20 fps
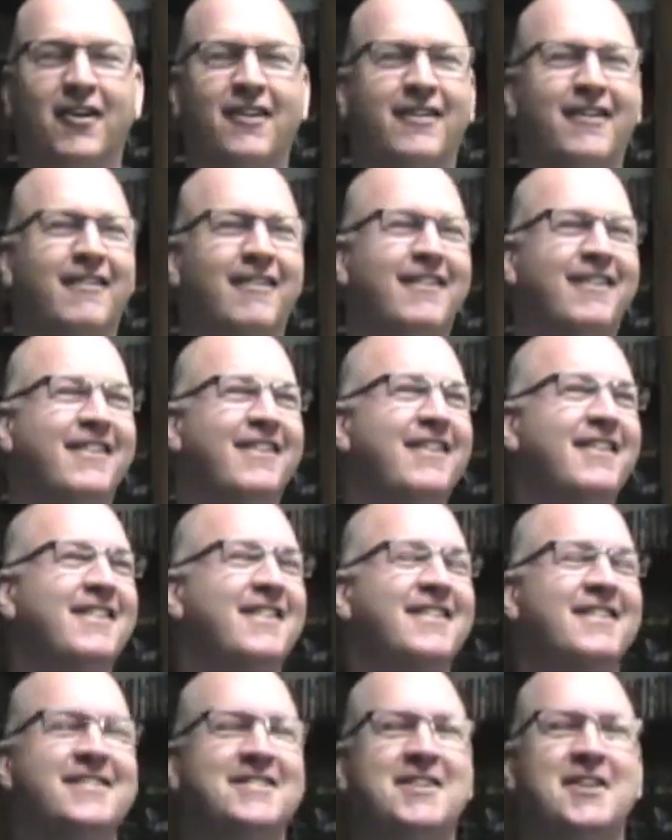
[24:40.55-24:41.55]
daughter.
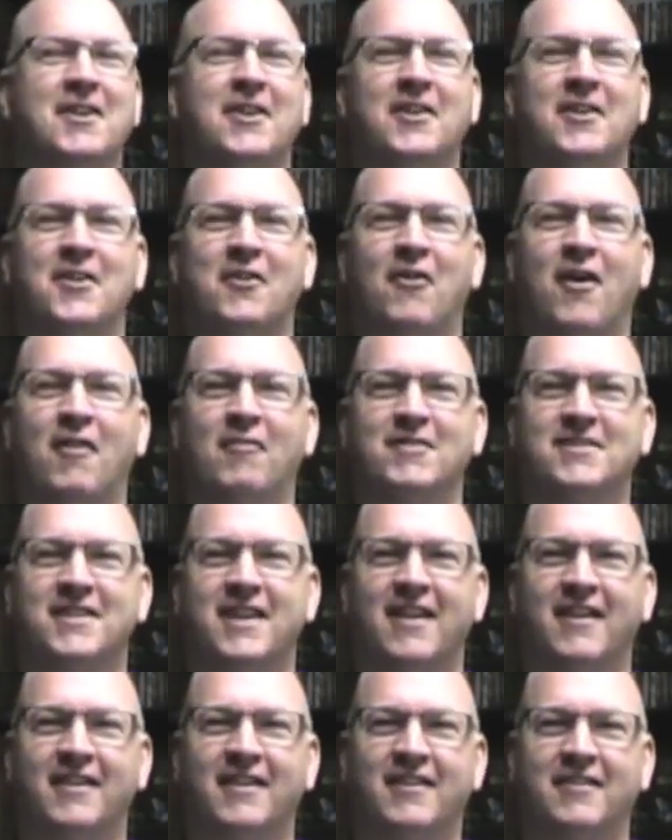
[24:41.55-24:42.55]
she didn't know I was
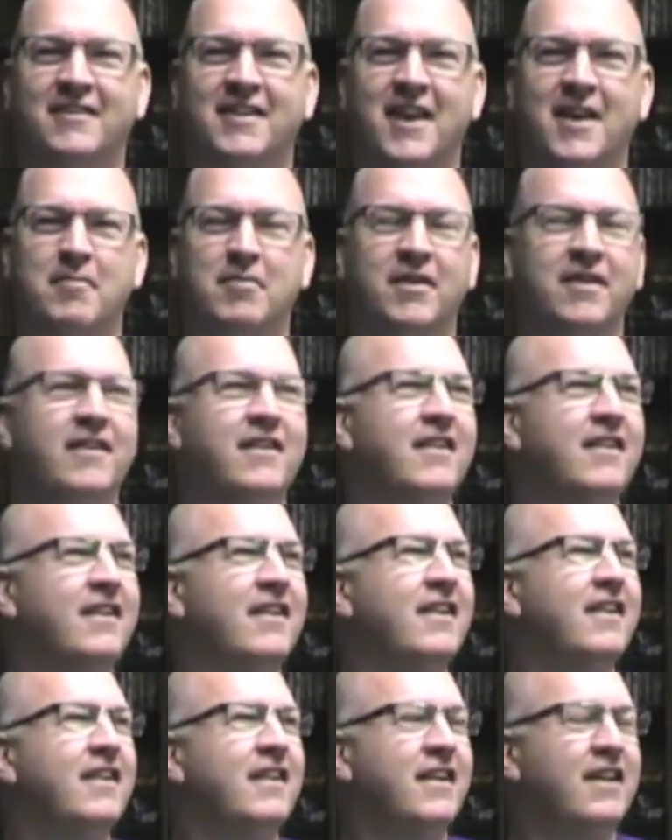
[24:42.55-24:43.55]
down here taping.
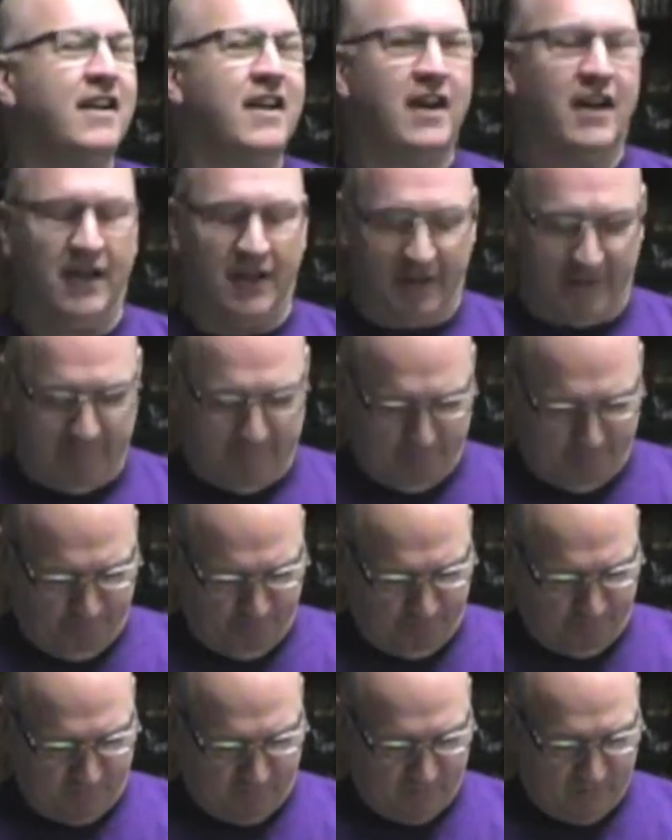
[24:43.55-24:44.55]
Um,
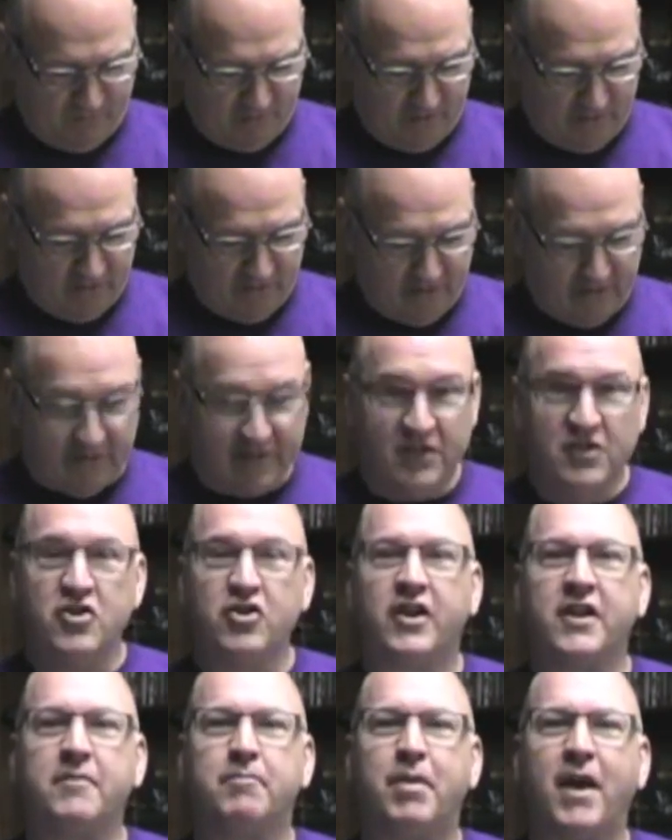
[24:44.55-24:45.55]
you
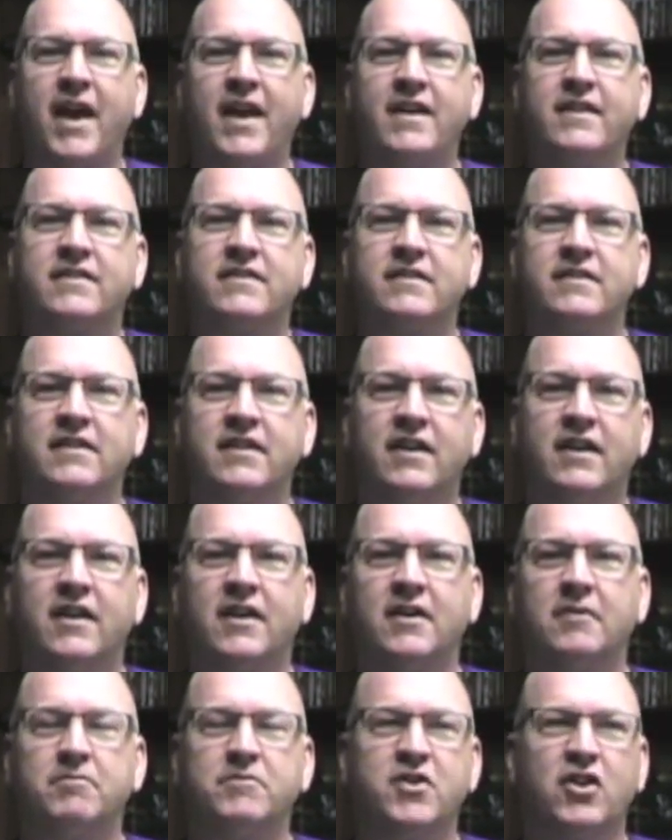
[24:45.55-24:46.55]
could paint
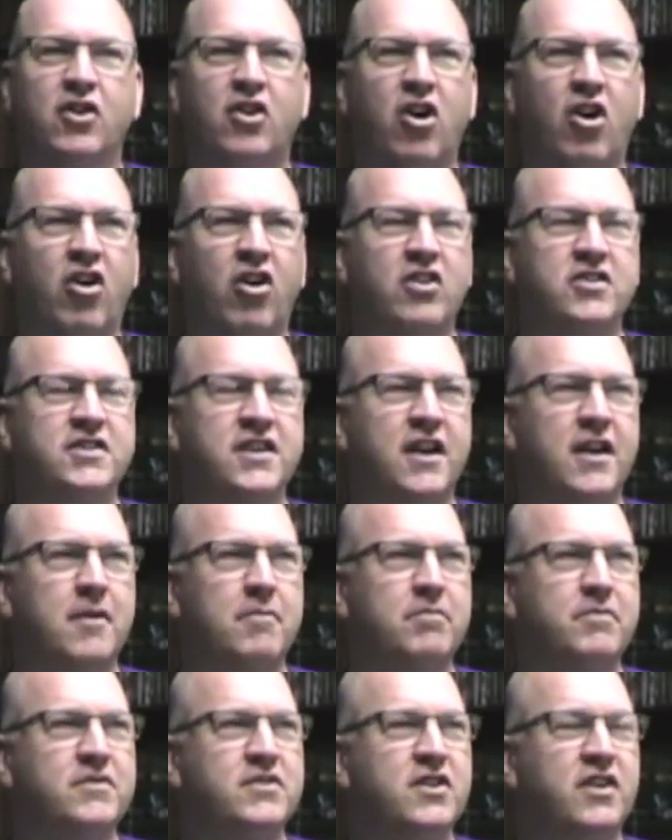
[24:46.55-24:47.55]
um, your cars
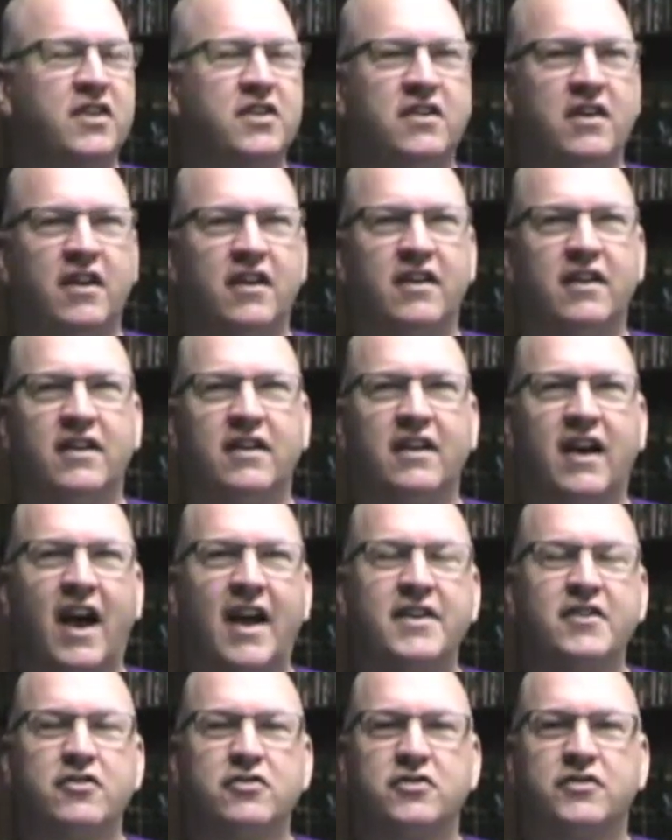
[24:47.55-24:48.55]
up. You could. Uh, I
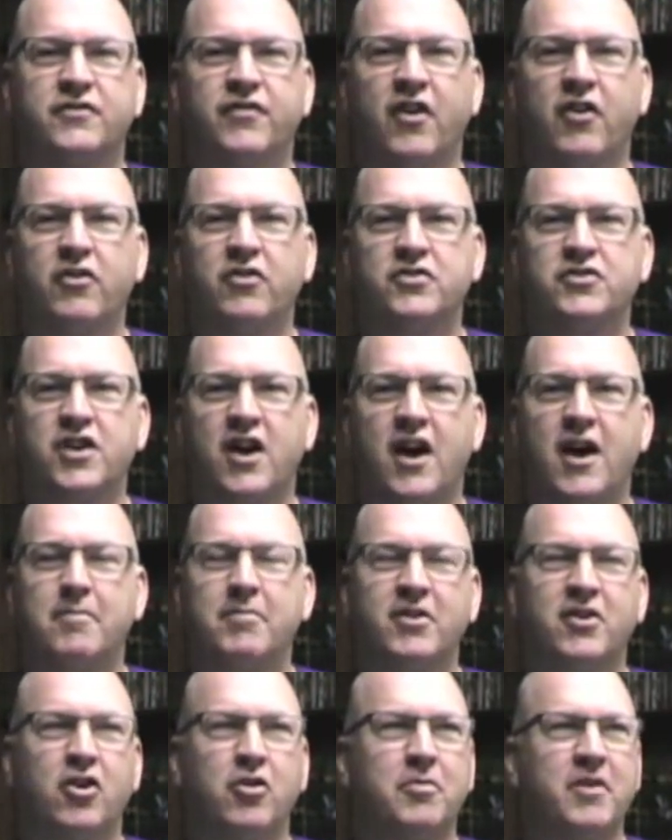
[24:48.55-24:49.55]
used Photoshop,
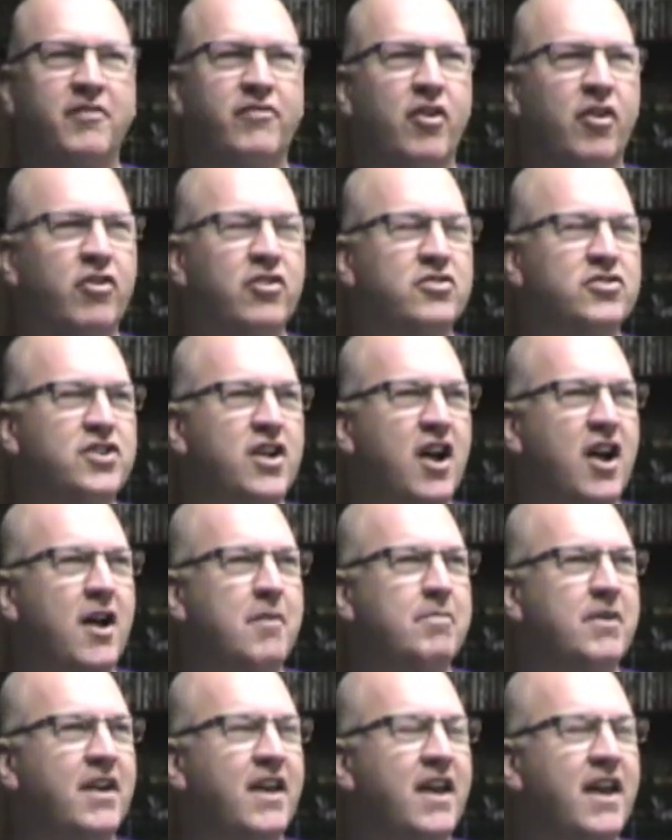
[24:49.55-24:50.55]
Adobe
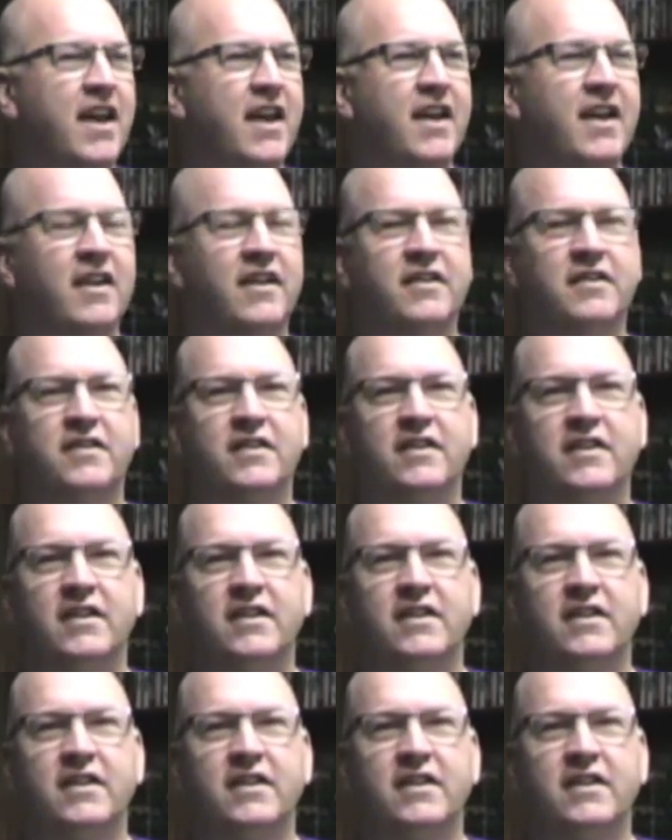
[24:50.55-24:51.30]
Photoshop, and